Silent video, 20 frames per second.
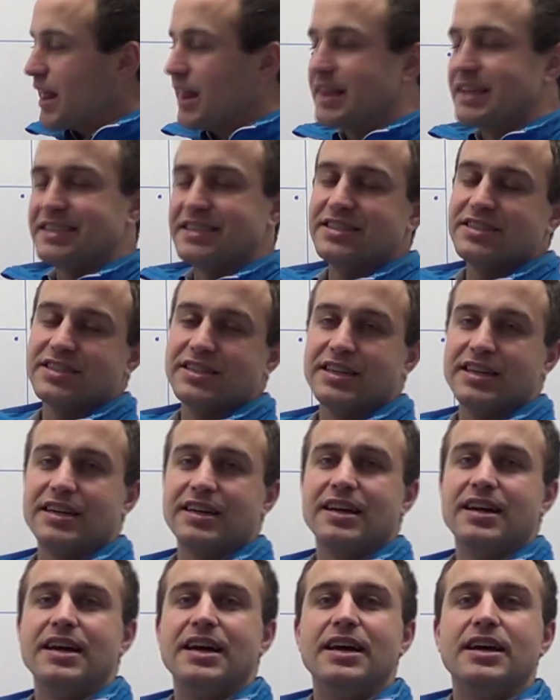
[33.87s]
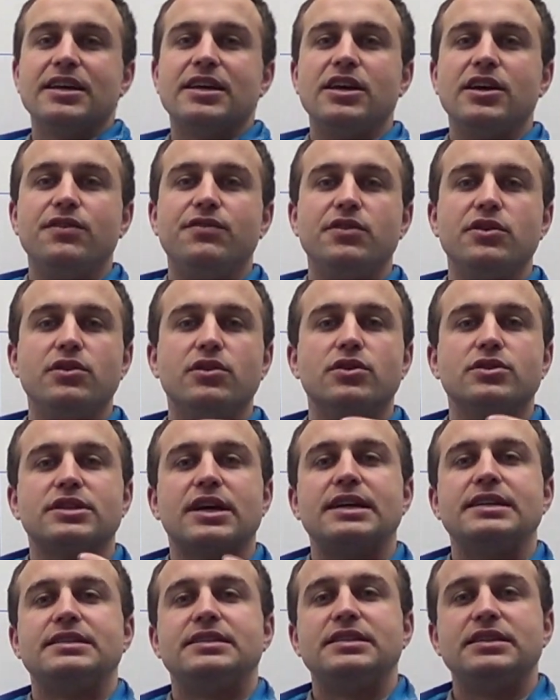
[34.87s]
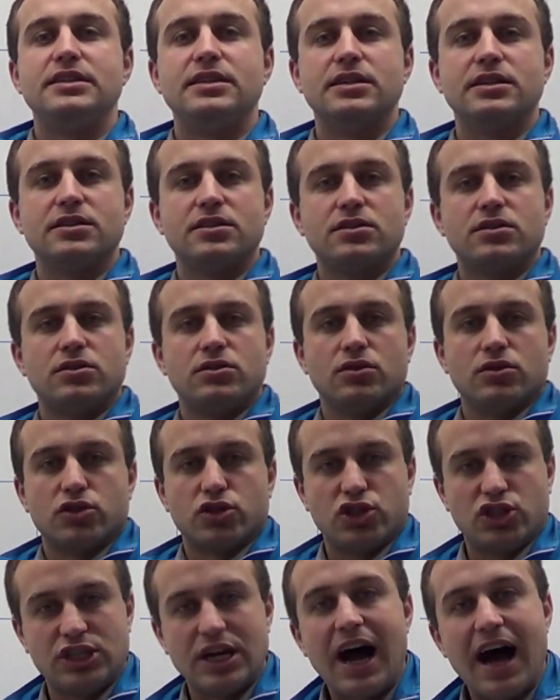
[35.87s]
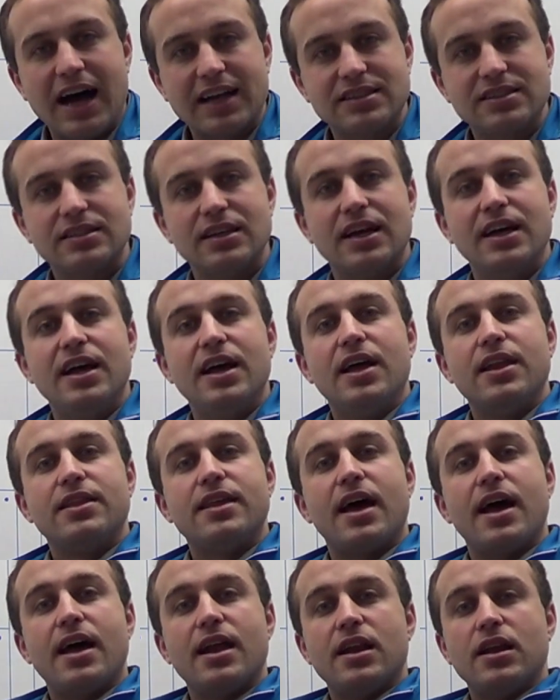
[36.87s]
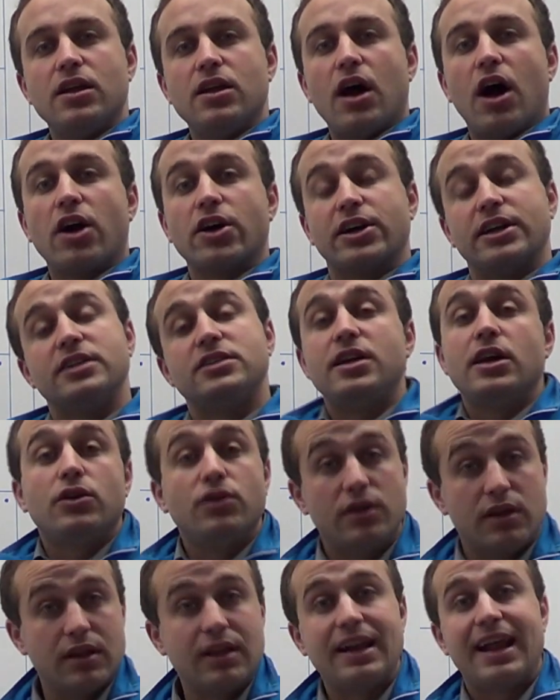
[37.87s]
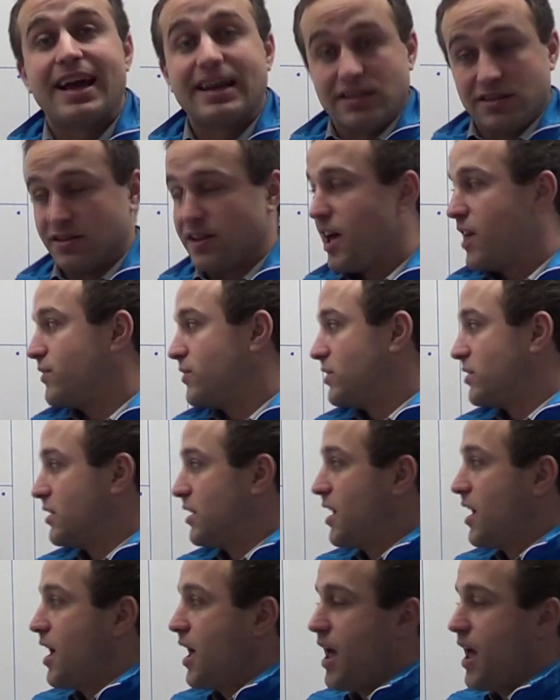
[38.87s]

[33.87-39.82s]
this is going to give you those ideas, those shots that are going to take you to the next level.